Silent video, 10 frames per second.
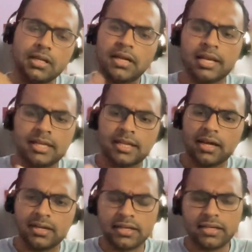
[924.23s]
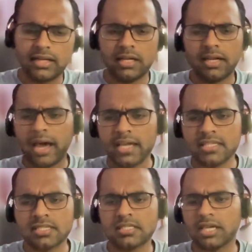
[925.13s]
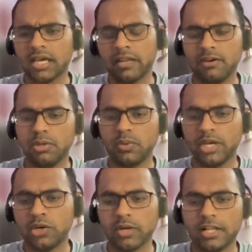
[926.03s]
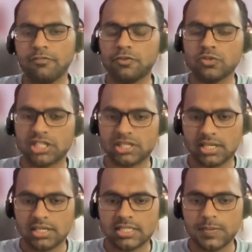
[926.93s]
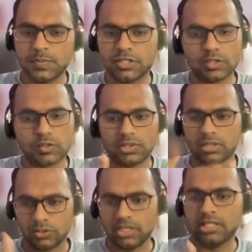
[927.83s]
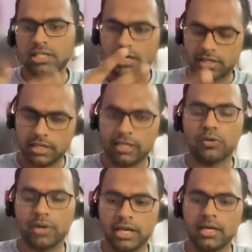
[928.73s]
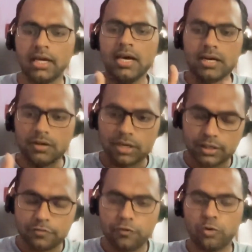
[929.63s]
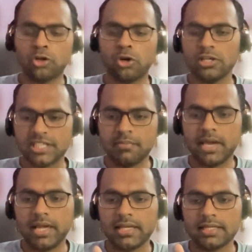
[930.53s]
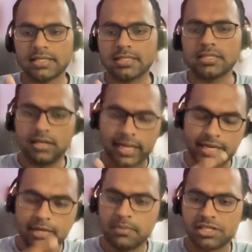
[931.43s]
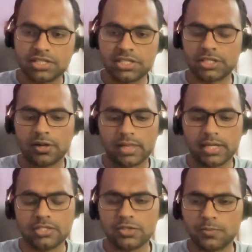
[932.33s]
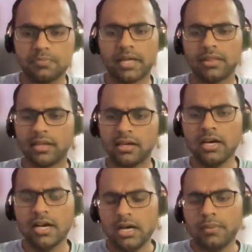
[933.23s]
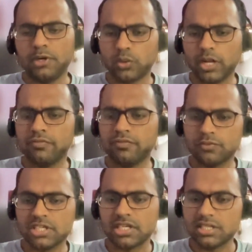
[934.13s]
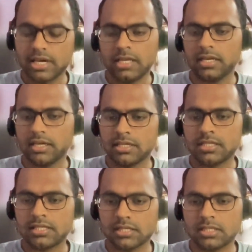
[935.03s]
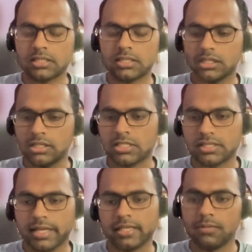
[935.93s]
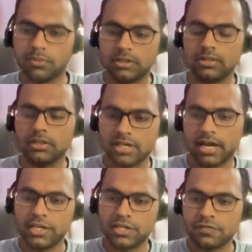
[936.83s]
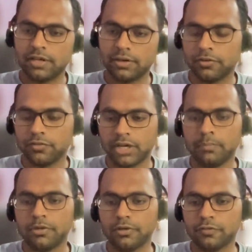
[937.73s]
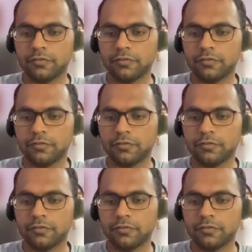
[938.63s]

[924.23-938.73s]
And it has anywhere between 12 to 16 steps. So these are including phone calls, emails, LinkedIn messages, and all that. So I think about 12 to 16 is the range of the number of